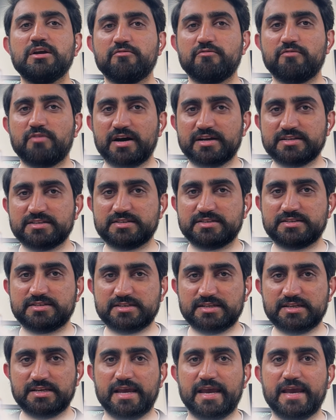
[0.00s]
Watch
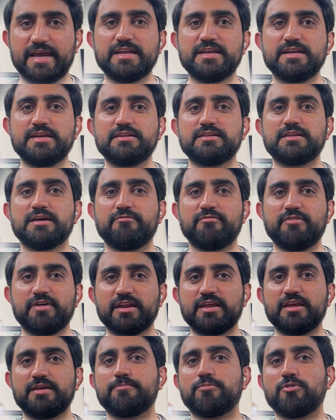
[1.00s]
till end. The
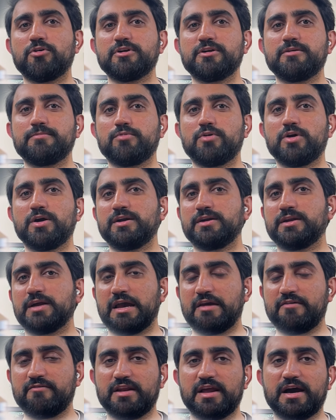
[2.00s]
very important point
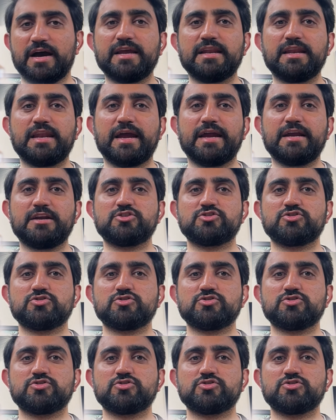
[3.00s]
I will highlight.